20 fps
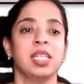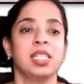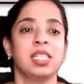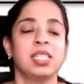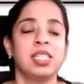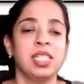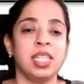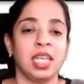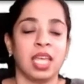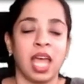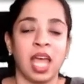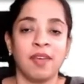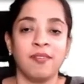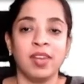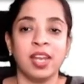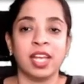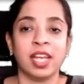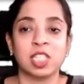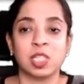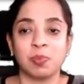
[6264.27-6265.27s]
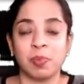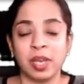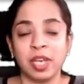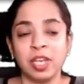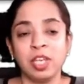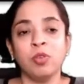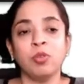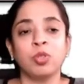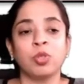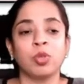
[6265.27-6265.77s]
see i will
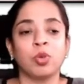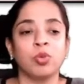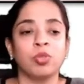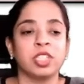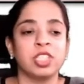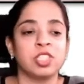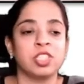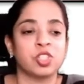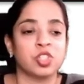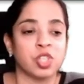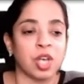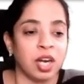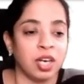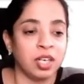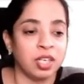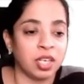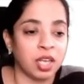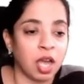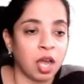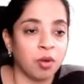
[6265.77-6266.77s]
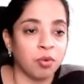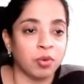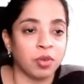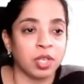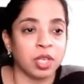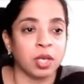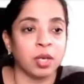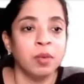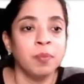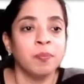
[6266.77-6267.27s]
explain you through this chart out
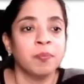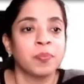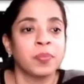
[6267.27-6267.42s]
here